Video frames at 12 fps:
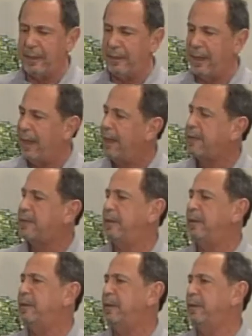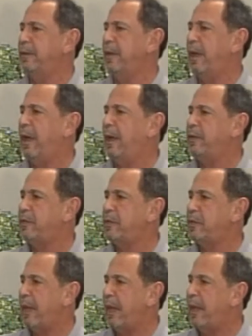and excellent, and I
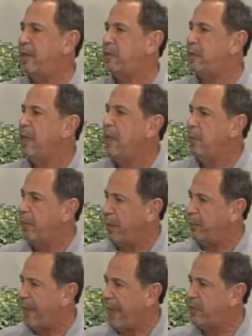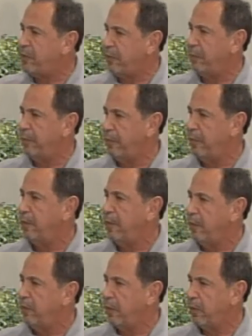just had my passion
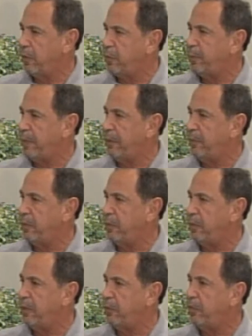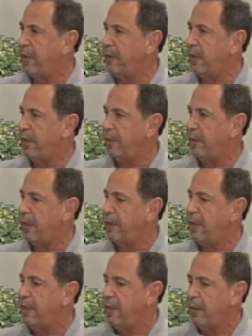for those people who could write like that
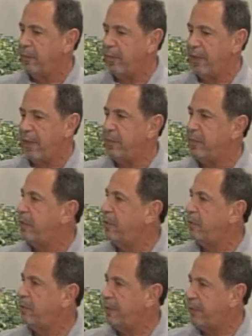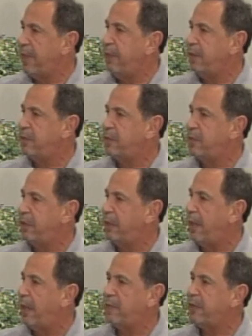became so intense that
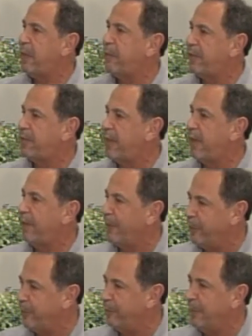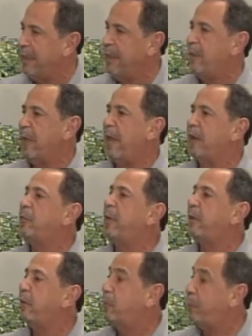I was able to sell them out of
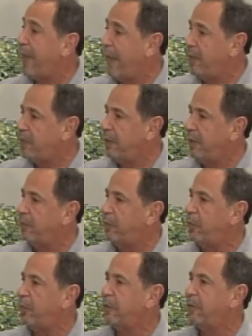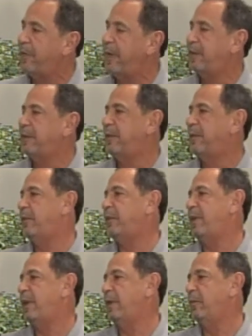my oh. own passion oh. for the fact that their
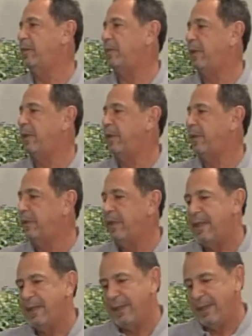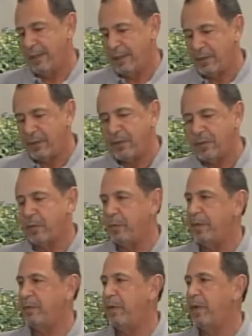talent was there, and, and that served
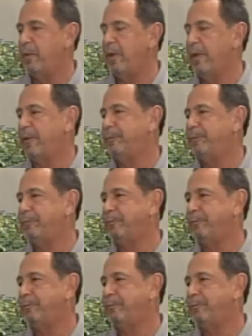me very well.